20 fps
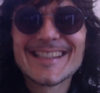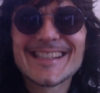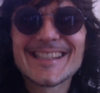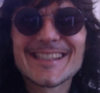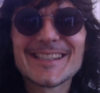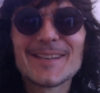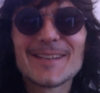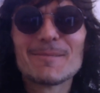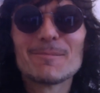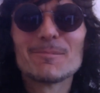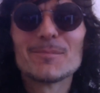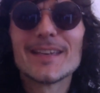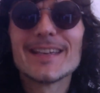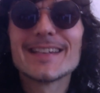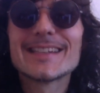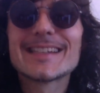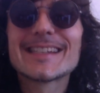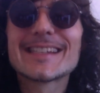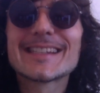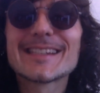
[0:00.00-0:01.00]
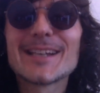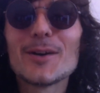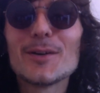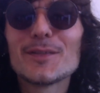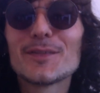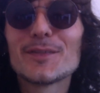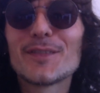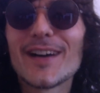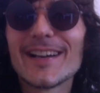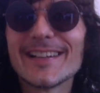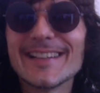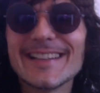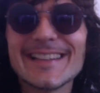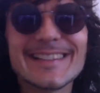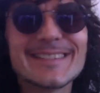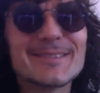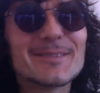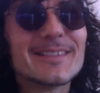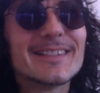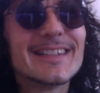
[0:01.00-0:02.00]
It's so
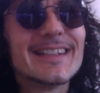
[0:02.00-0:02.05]
funny.